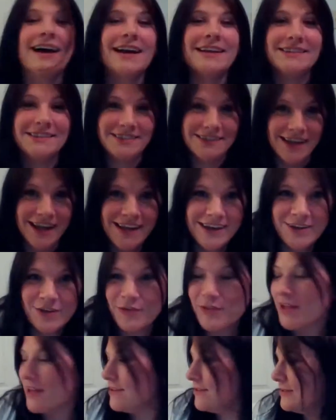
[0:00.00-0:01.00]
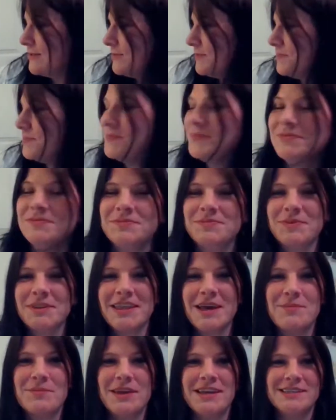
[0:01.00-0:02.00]
I did not know that,
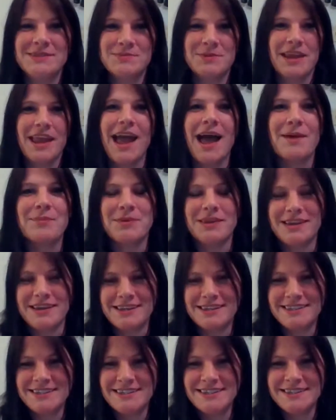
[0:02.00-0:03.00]
but that makes me happy.